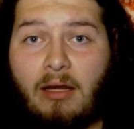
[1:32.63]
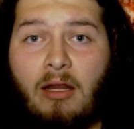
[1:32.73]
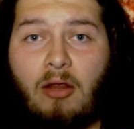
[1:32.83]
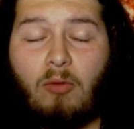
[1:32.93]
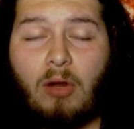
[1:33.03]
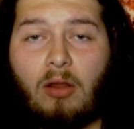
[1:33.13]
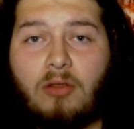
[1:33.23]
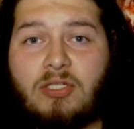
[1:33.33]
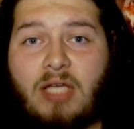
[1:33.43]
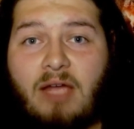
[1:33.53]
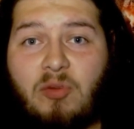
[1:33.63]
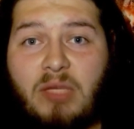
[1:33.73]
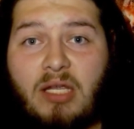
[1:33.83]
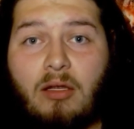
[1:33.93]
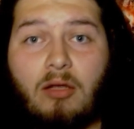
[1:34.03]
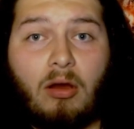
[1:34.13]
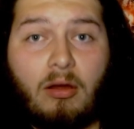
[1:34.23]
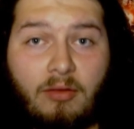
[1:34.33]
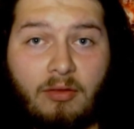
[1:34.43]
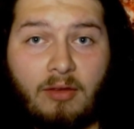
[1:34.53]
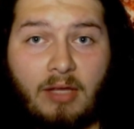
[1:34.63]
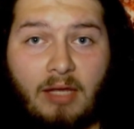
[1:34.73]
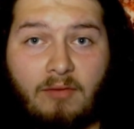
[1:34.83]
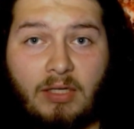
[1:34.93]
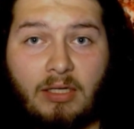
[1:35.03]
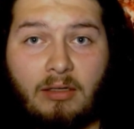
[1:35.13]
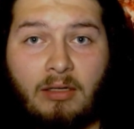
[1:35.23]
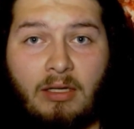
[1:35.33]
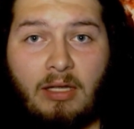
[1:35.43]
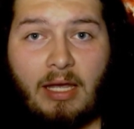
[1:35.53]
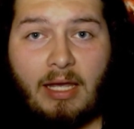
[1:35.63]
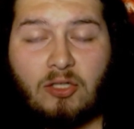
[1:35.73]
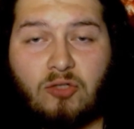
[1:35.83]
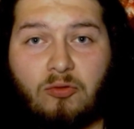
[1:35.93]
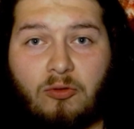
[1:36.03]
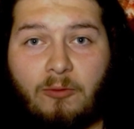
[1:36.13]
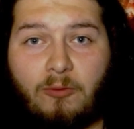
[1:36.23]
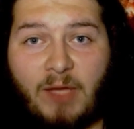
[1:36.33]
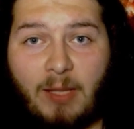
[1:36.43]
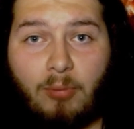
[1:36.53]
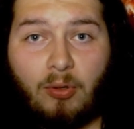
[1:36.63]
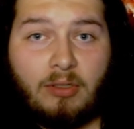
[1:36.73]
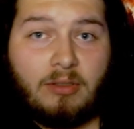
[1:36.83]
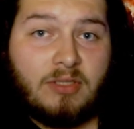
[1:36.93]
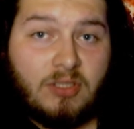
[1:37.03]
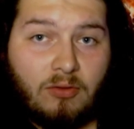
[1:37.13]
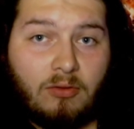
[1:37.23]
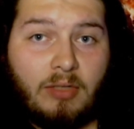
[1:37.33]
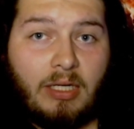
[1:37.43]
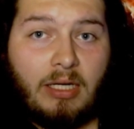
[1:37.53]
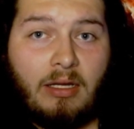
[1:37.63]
while also having Mia Goth having actual input in the story,